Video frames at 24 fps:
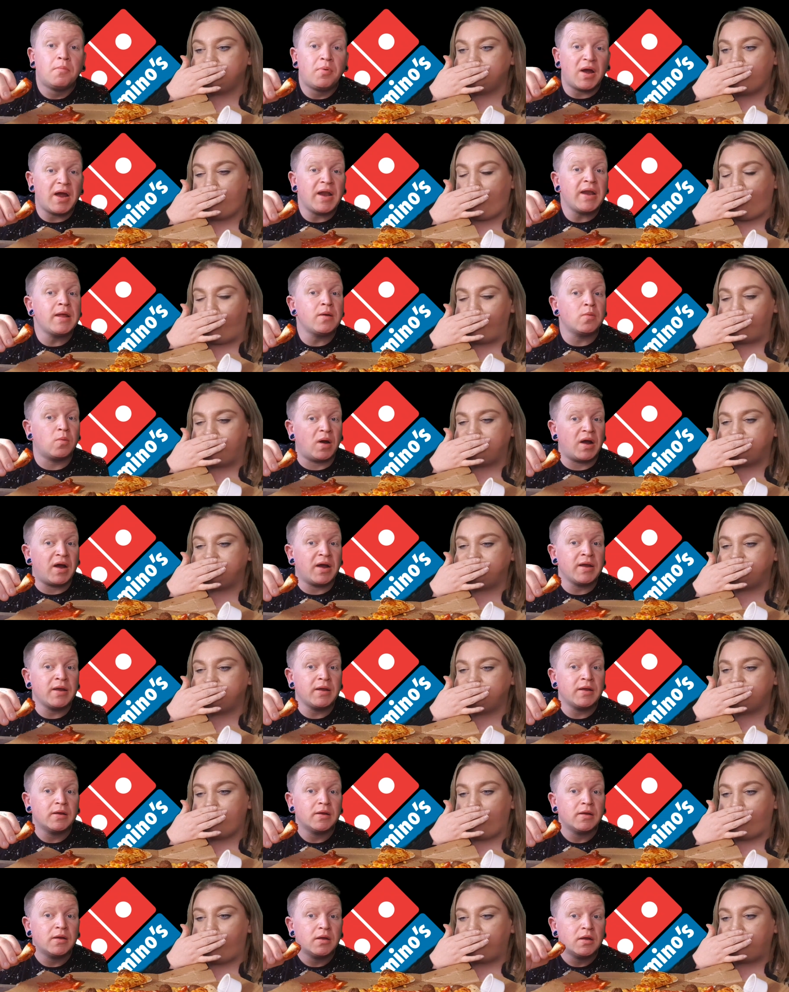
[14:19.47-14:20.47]
Speaker 1: But
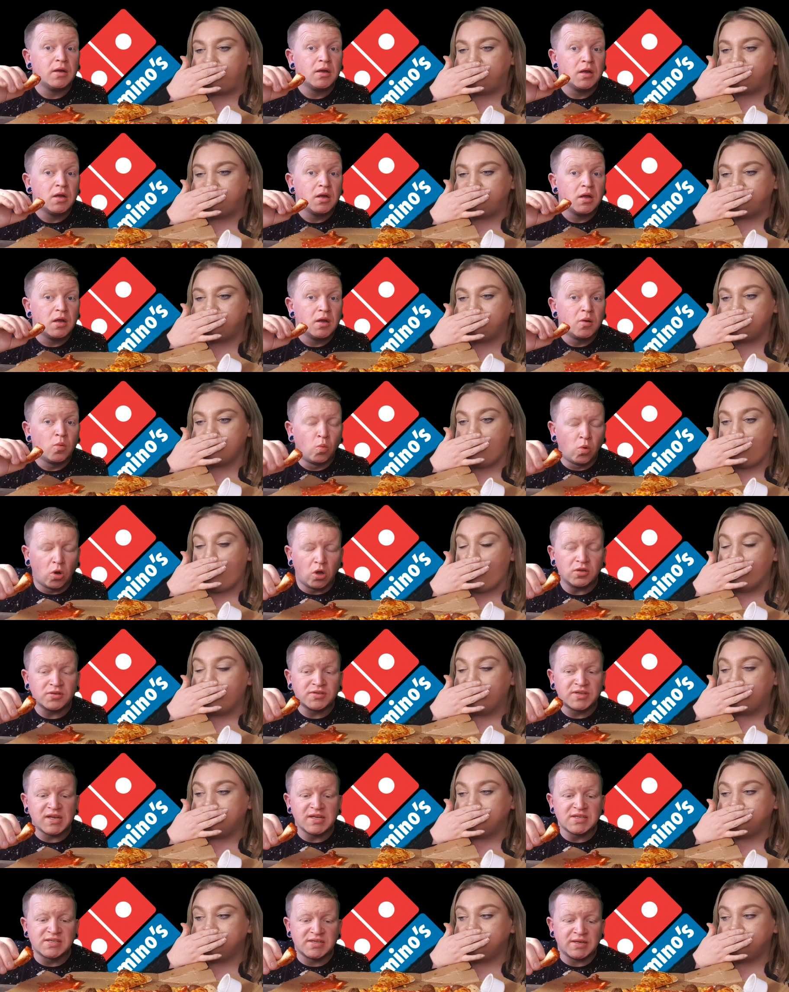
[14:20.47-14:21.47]
anyway,
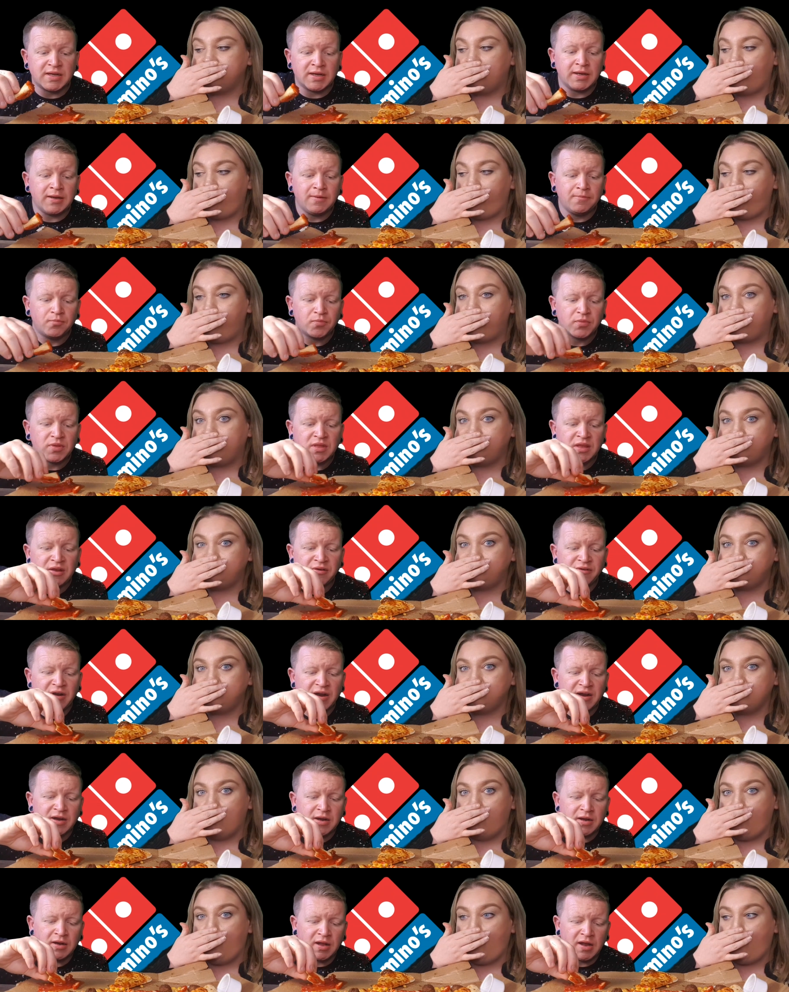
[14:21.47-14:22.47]
Walt Disney, they
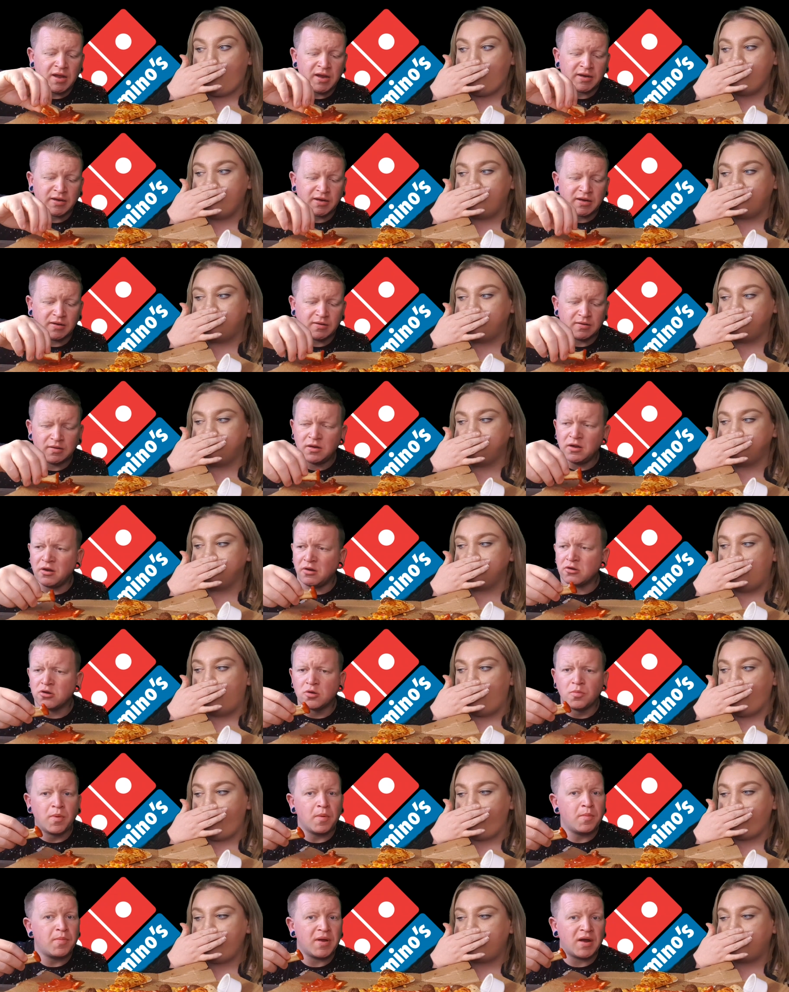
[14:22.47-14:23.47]
reckon, like, you know, it
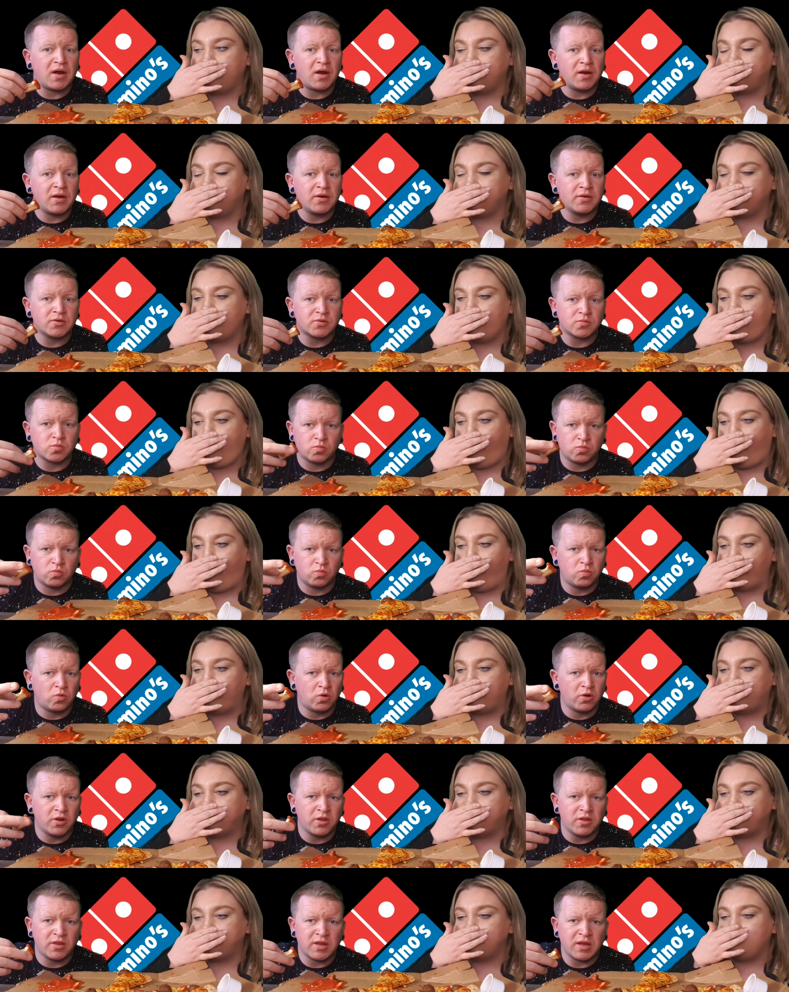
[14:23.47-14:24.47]
could be behind
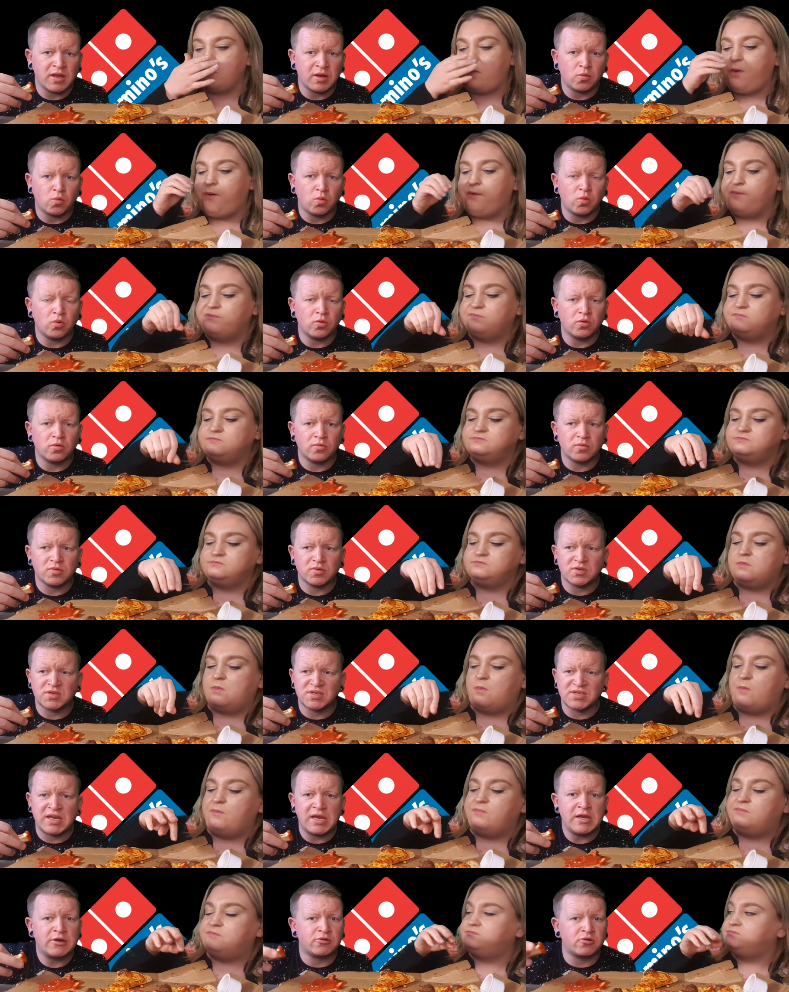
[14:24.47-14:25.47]
one of the...
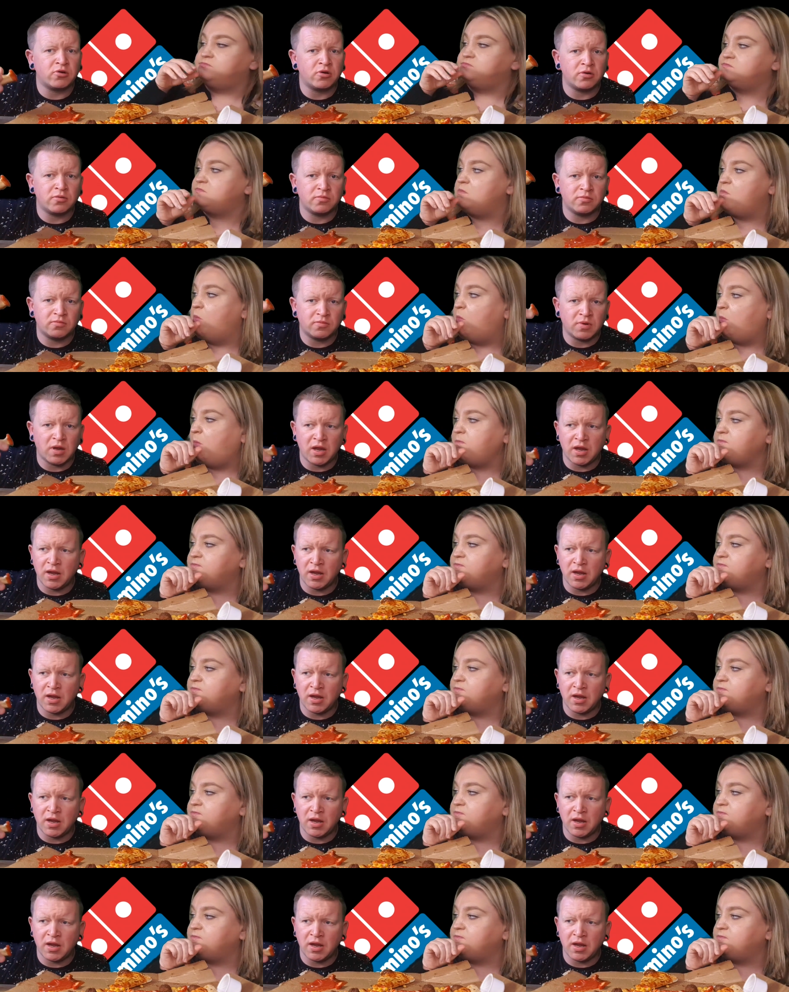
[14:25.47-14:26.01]
secret,